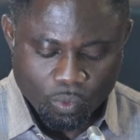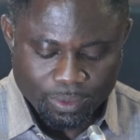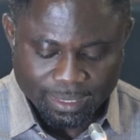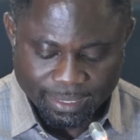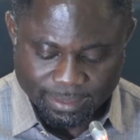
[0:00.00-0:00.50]

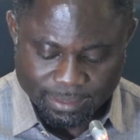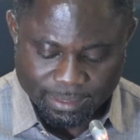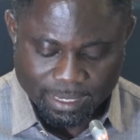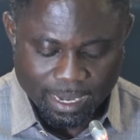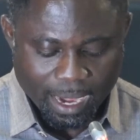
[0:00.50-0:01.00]
wonders
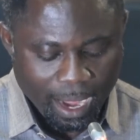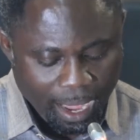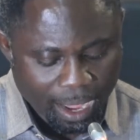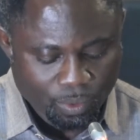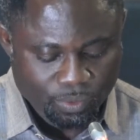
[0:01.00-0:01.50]

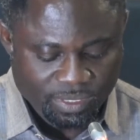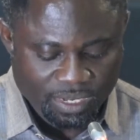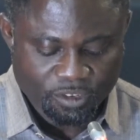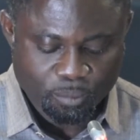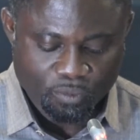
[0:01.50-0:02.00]
how
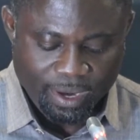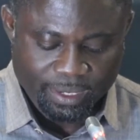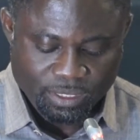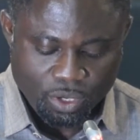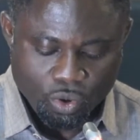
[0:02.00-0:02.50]
service
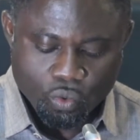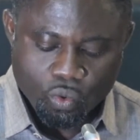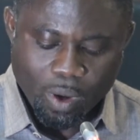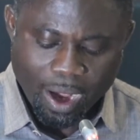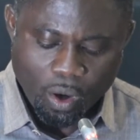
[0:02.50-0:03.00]
providers
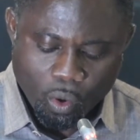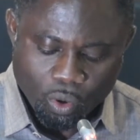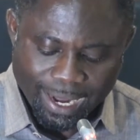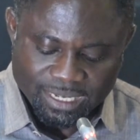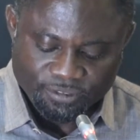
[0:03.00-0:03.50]
who are
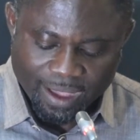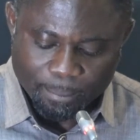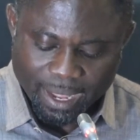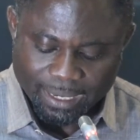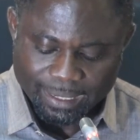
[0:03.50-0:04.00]
owed as far
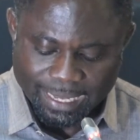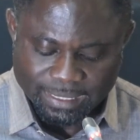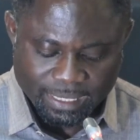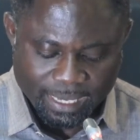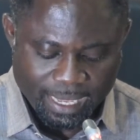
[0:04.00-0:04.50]
back
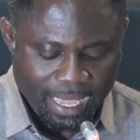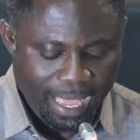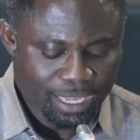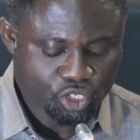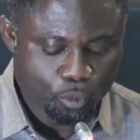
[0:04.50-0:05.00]
last year
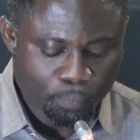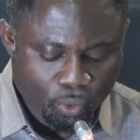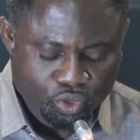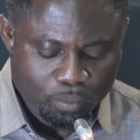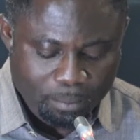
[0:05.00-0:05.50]
are
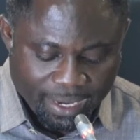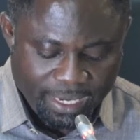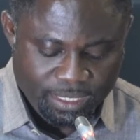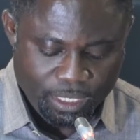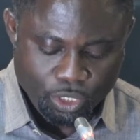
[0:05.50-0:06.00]
supposed to
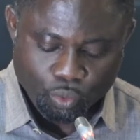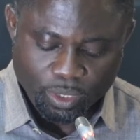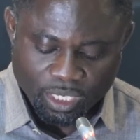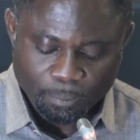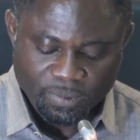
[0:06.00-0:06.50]
manage to
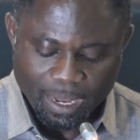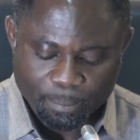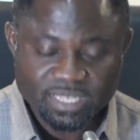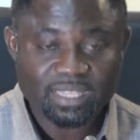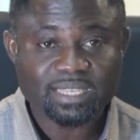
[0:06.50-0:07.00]
keep their
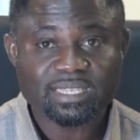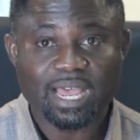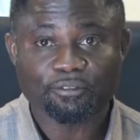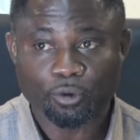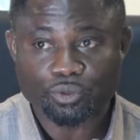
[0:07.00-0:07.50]
businesses
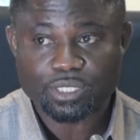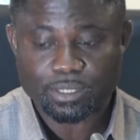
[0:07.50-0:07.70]
afloat.